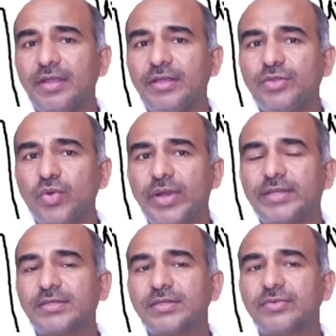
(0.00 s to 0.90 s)
In
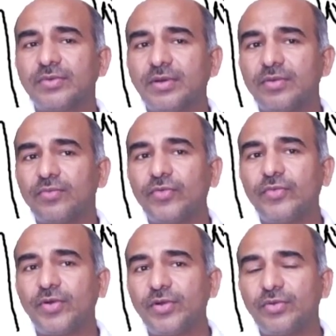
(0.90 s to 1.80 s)
thorax,
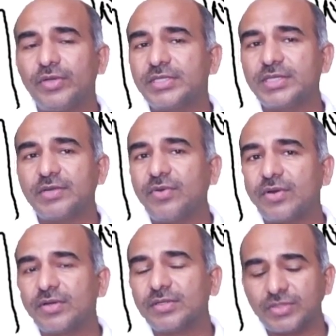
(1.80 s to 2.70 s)
we want to list
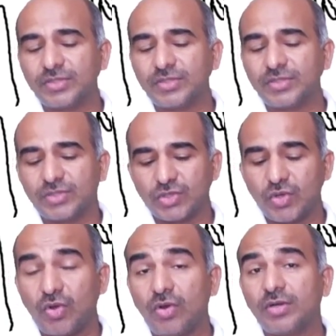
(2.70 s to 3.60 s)
now organs.
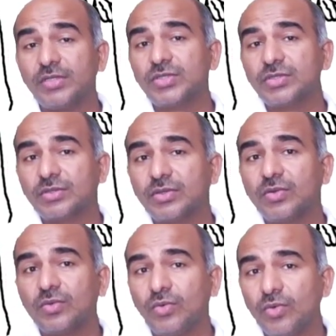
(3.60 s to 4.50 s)
Organs
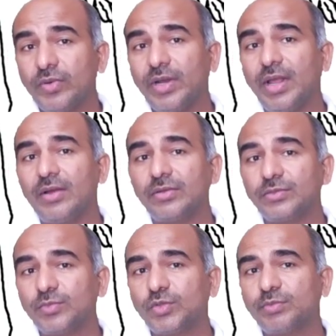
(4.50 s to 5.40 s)
who will
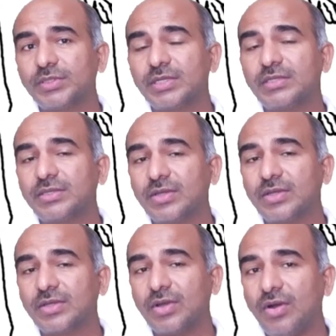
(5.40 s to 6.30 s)
have smooth muscles
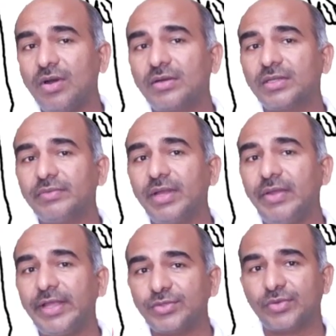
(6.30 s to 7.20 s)
or they will
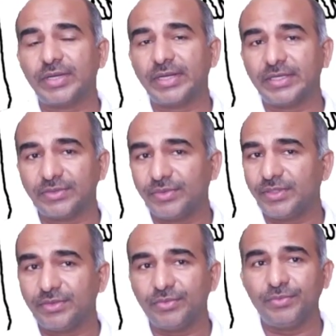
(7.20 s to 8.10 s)
have exocrine glands.
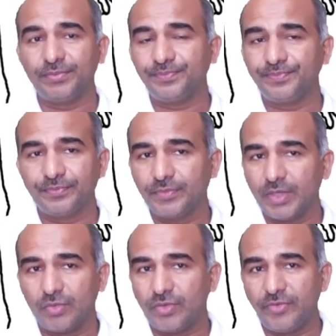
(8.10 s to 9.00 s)
Only two
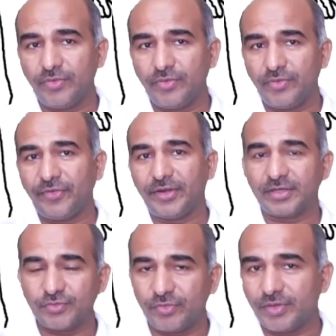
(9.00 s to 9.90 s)
effectors
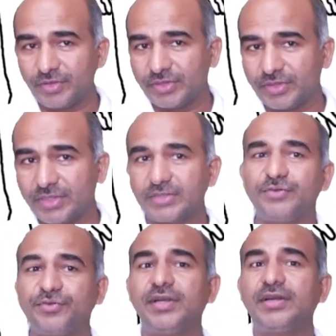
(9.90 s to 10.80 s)
we want to search, and
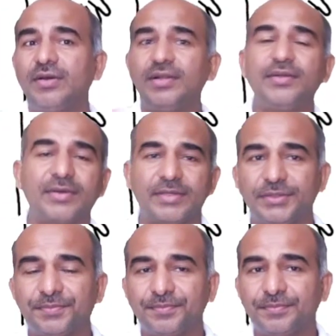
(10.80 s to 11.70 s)
we will get all the organs.
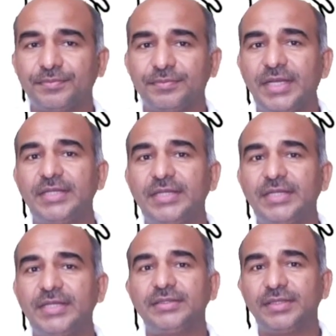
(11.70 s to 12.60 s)
That
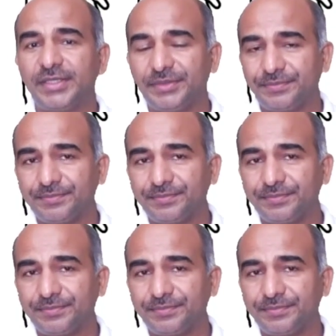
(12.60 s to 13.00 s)
is the key.